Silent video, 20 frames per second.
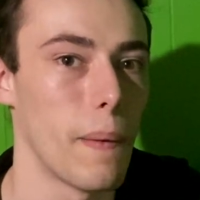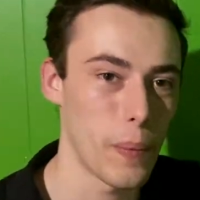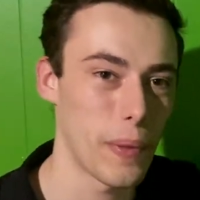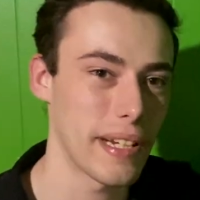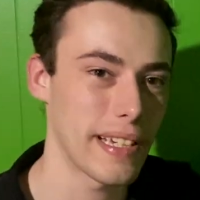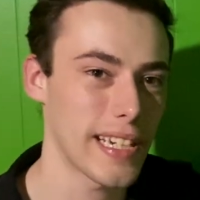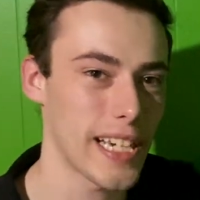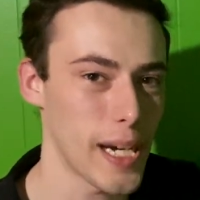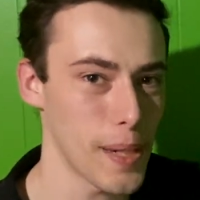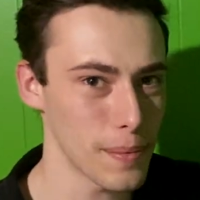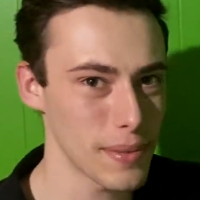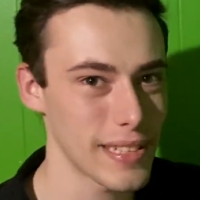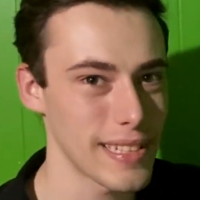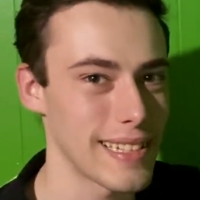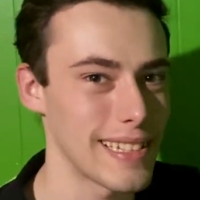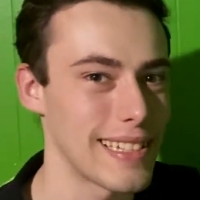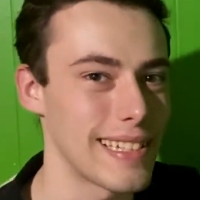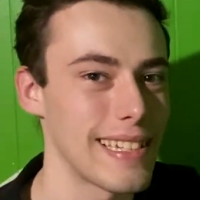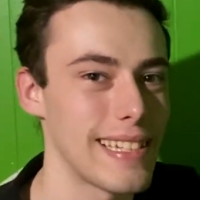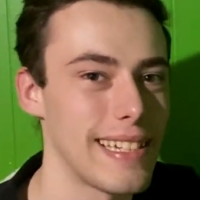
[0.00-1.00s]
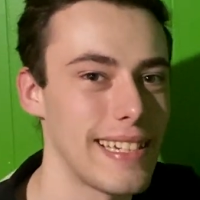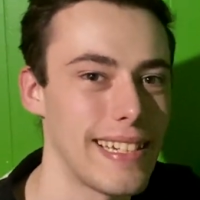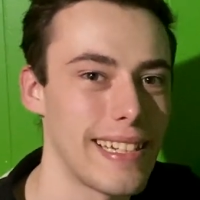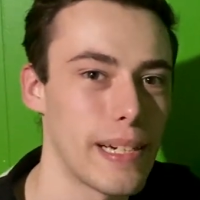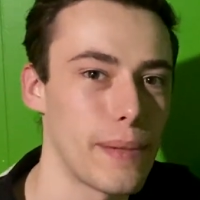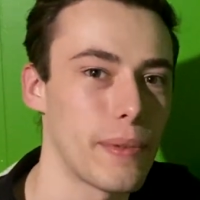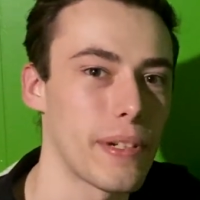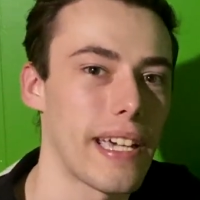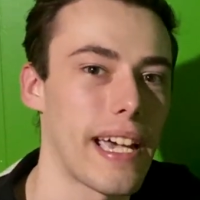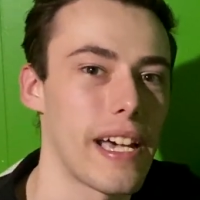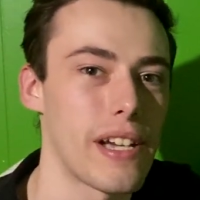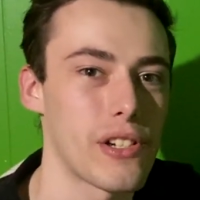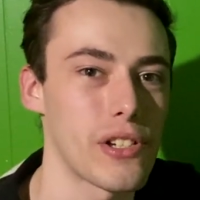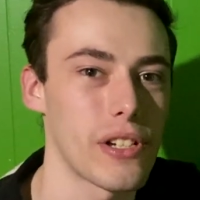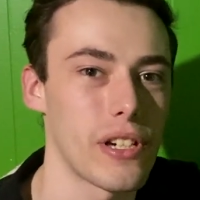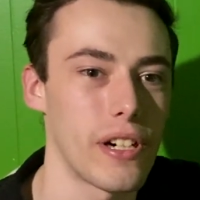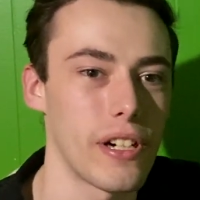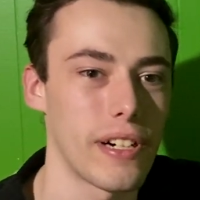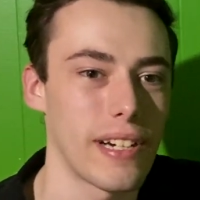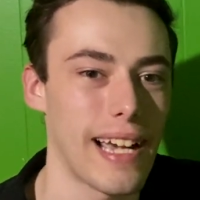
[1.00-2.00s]
When it comes to the Citi Double Cash
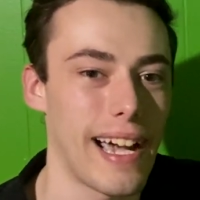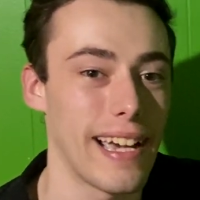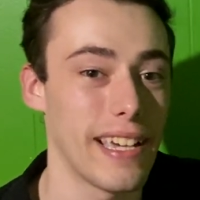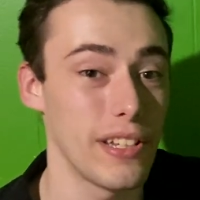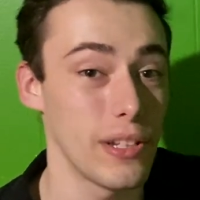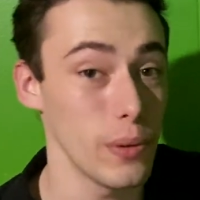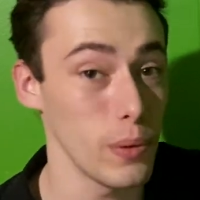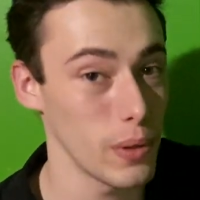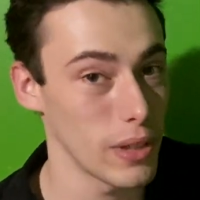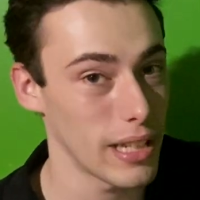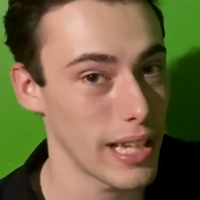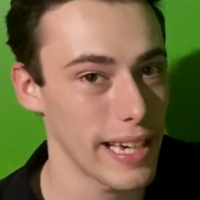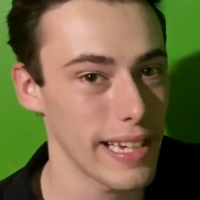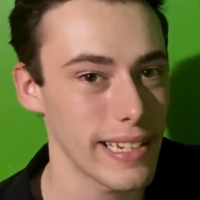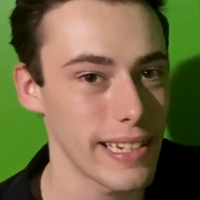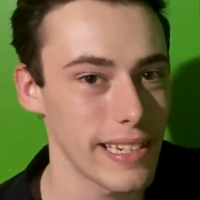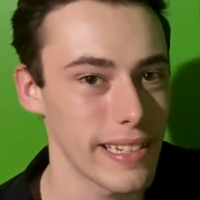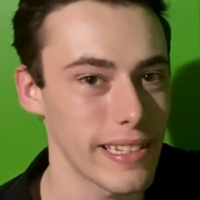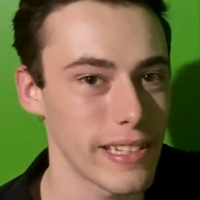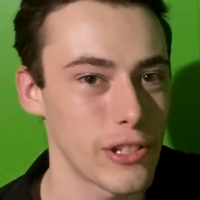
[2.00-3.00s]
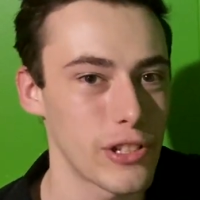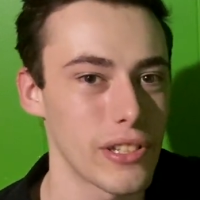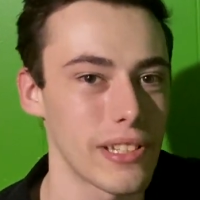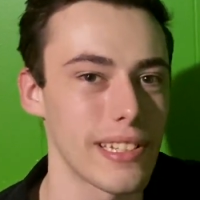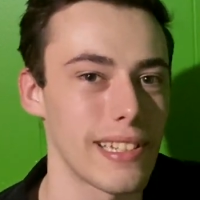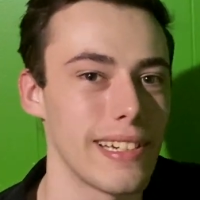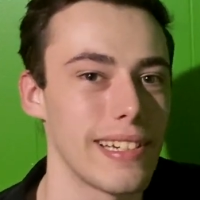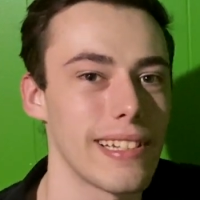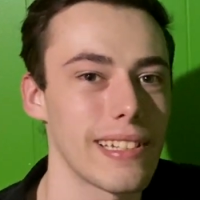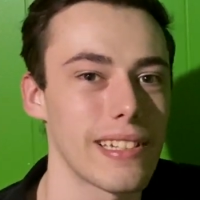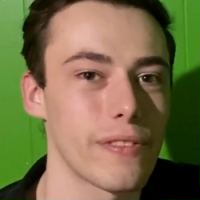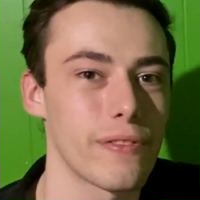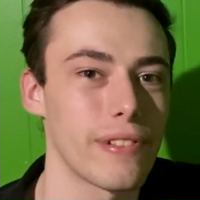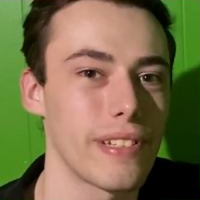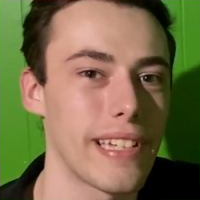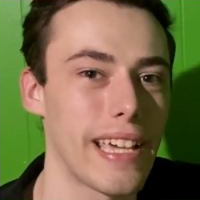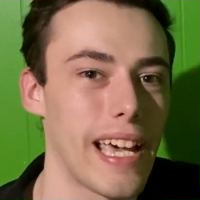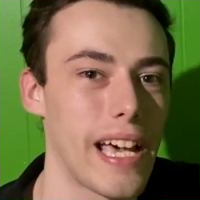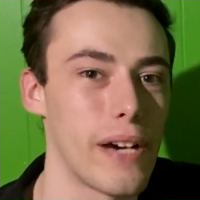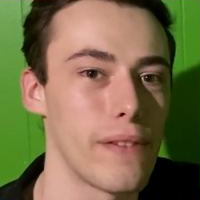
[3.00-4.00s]
Card, I do like it, it's just that it doesn't
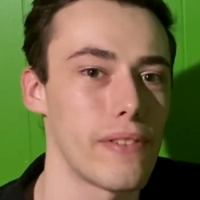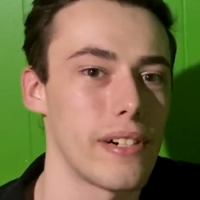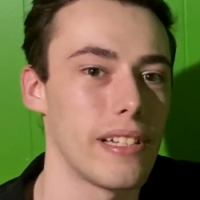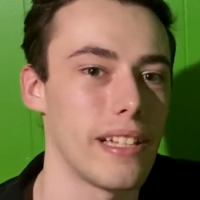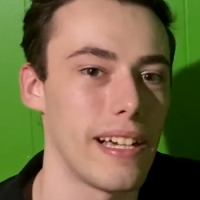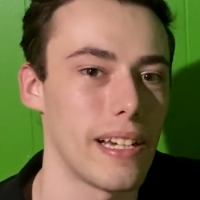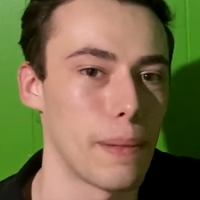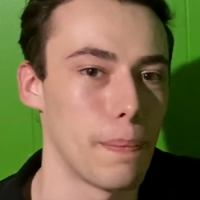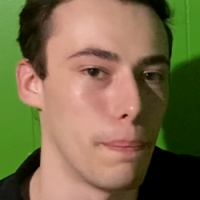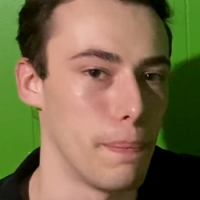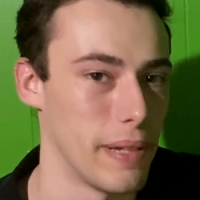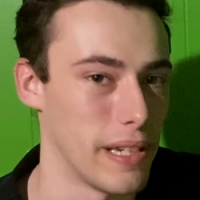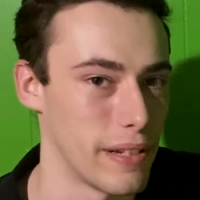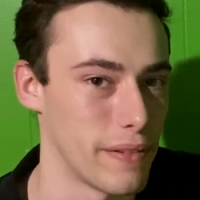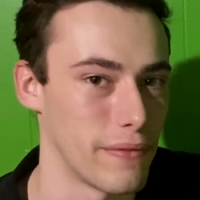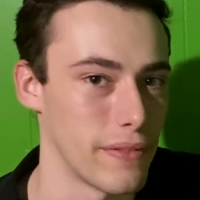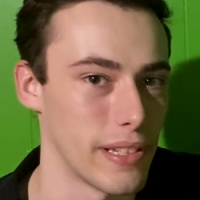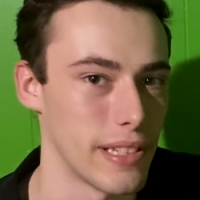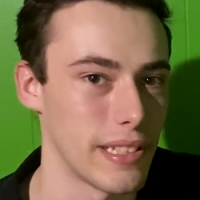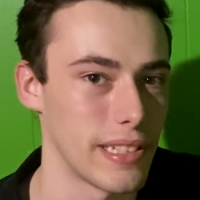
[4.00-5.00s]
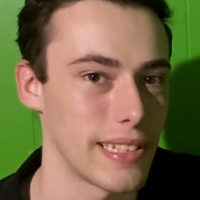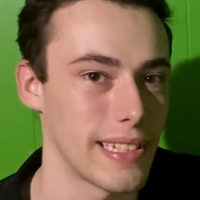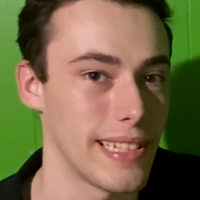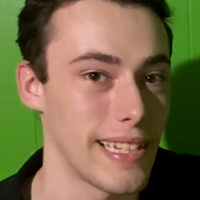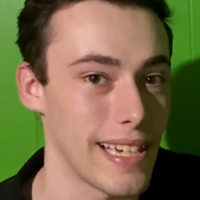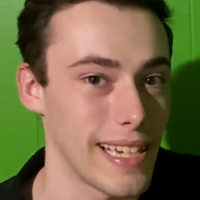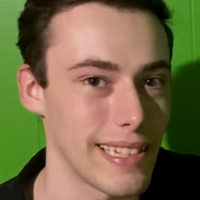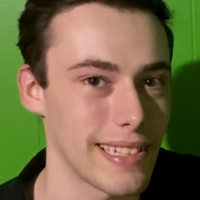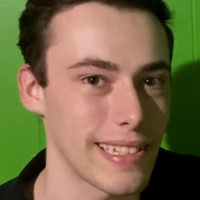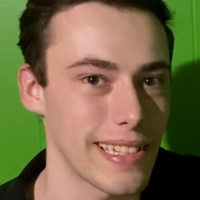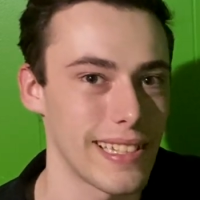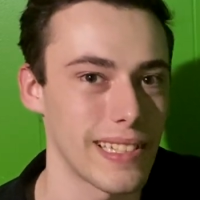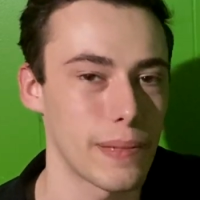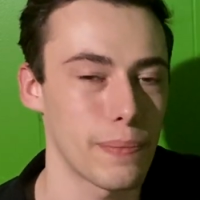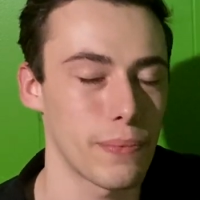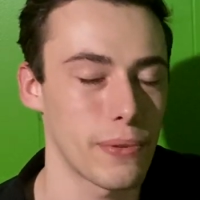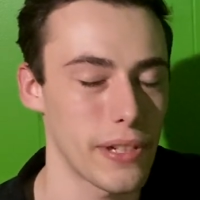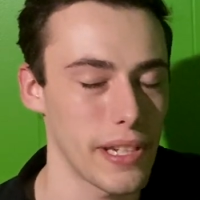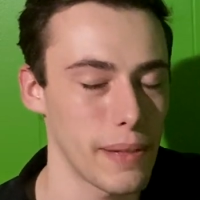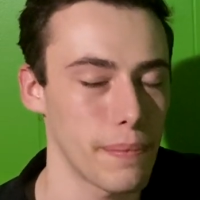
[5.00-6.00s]
really have a lot of benefits. Yes, it's
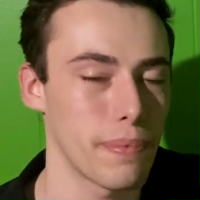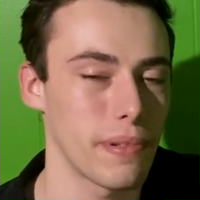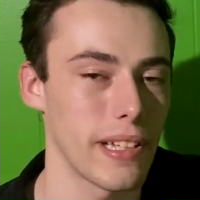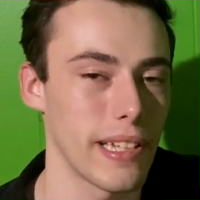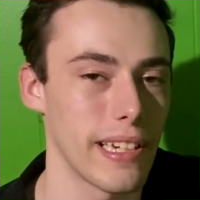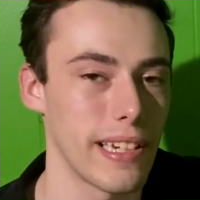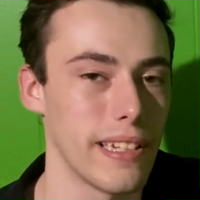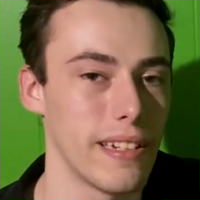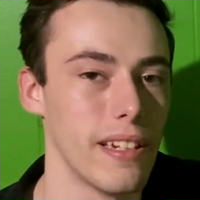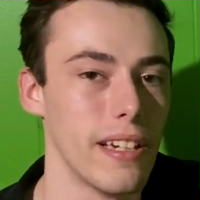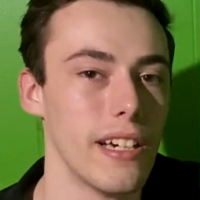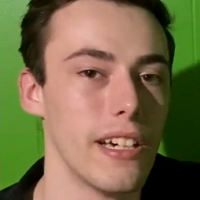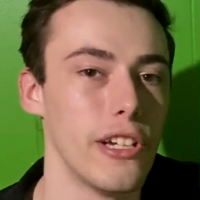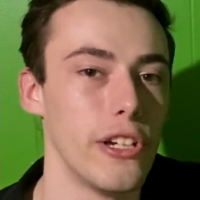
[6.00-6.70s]
pretty plain.